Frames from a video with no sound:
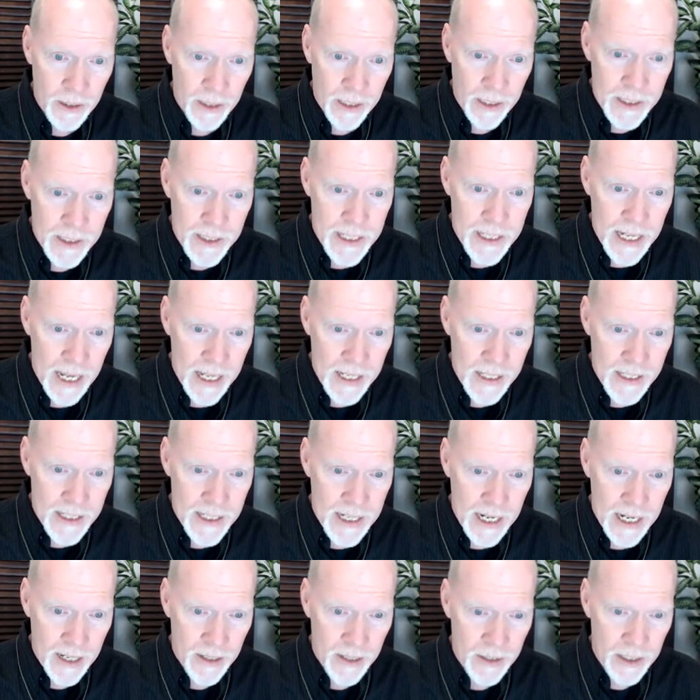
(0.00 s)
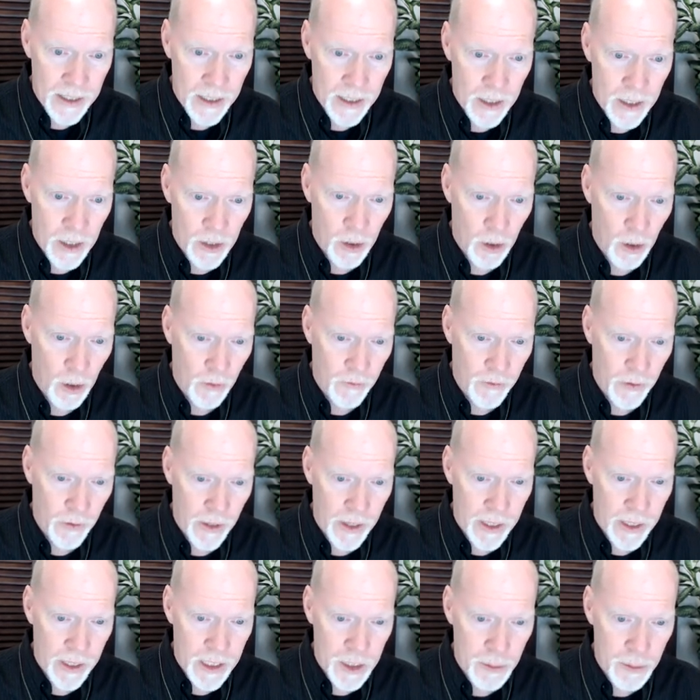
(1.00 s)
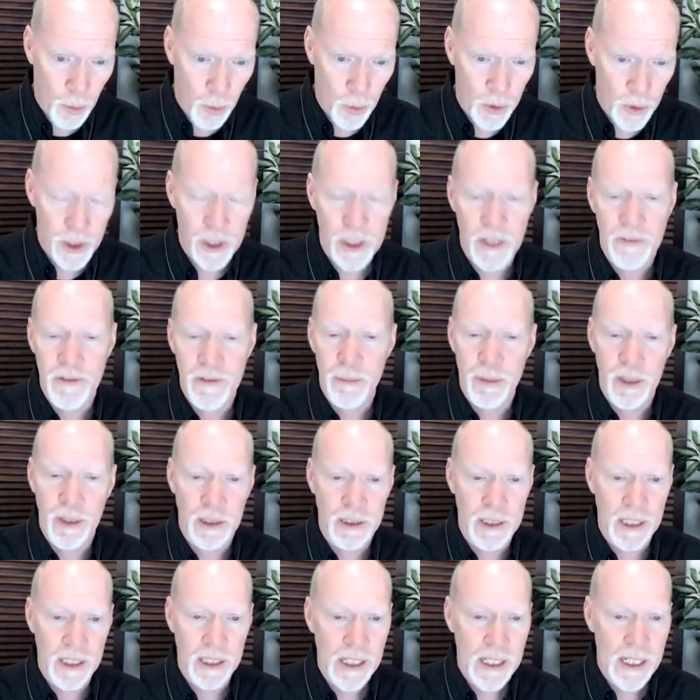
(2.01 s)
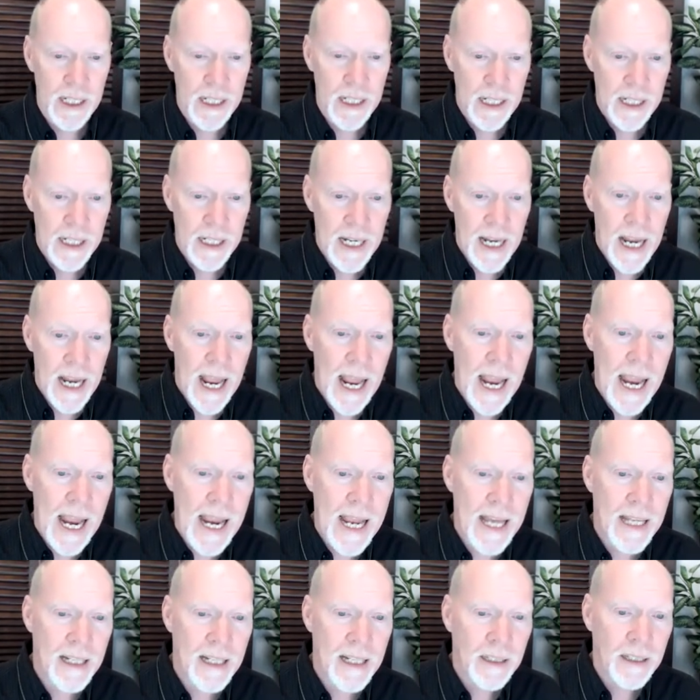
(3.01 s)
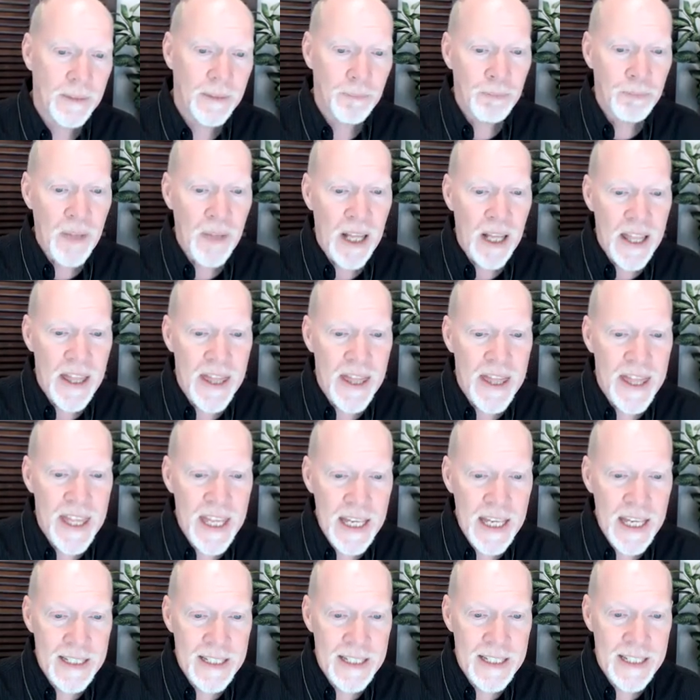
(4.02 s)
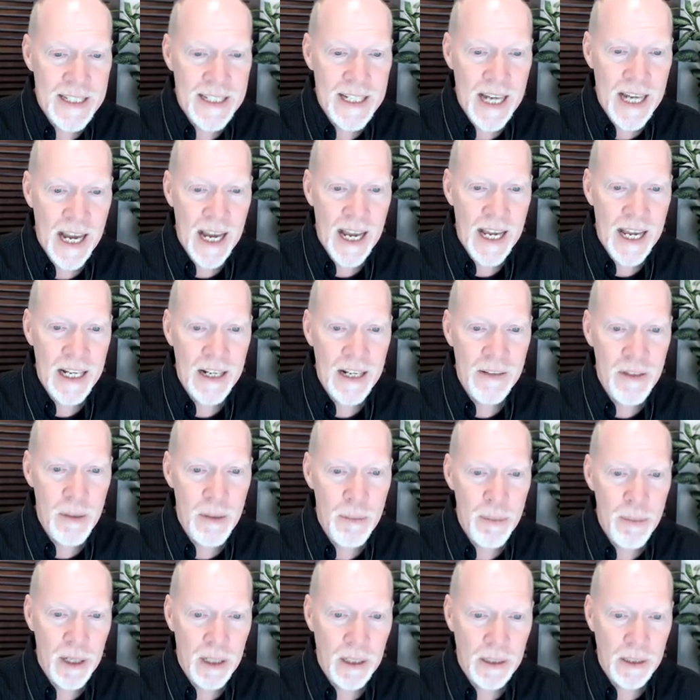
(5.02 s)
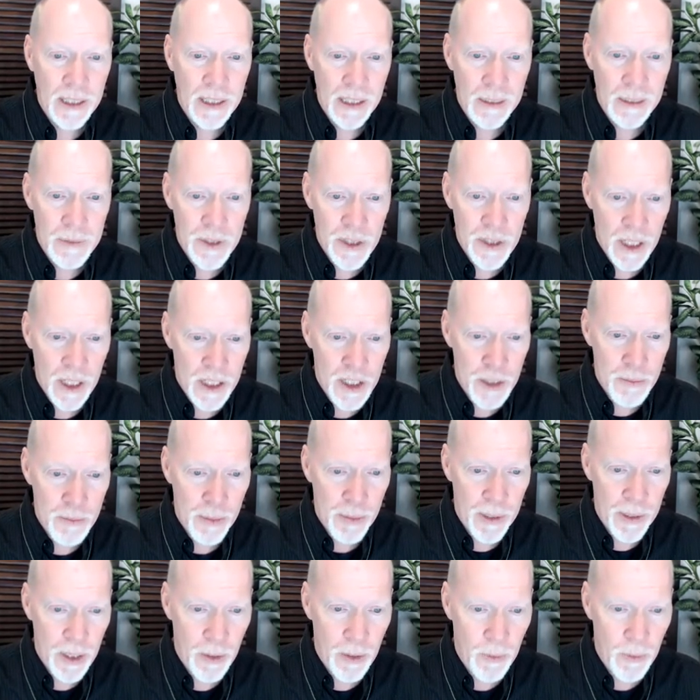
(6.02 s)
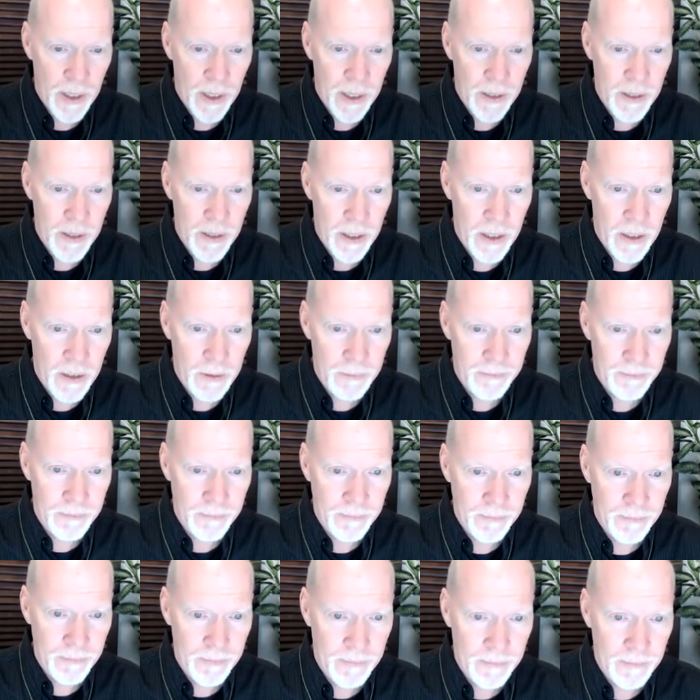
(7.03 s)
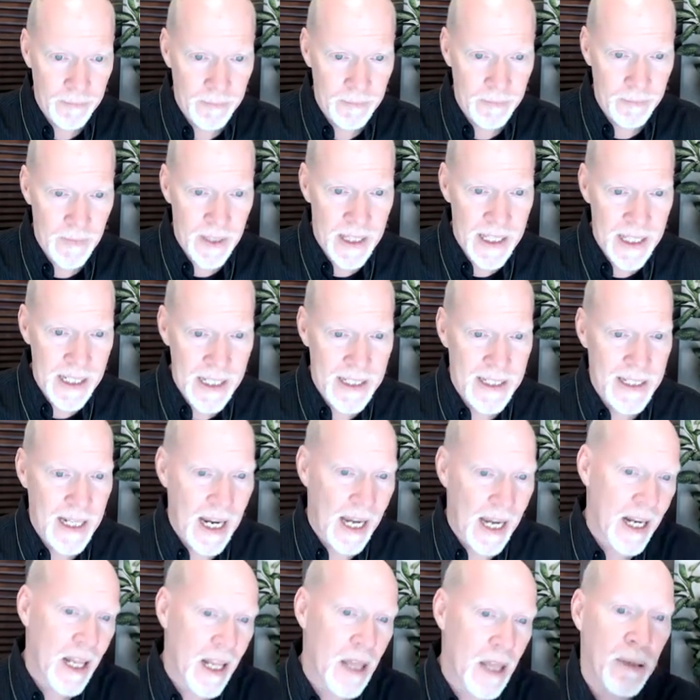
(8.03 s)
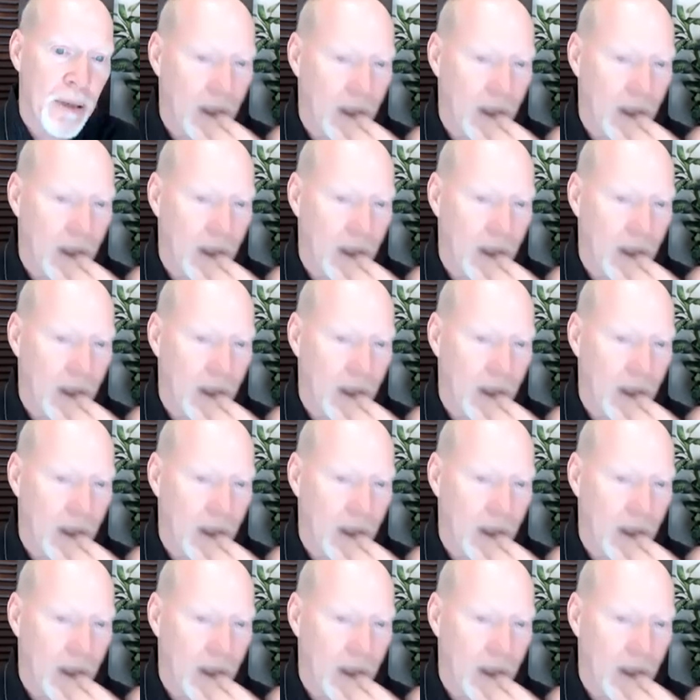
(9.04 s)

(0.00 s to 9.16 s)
and it extends down here over this portion of the building. And this side of the building, I'm just going to spin around here. Mm-hmm. This side of the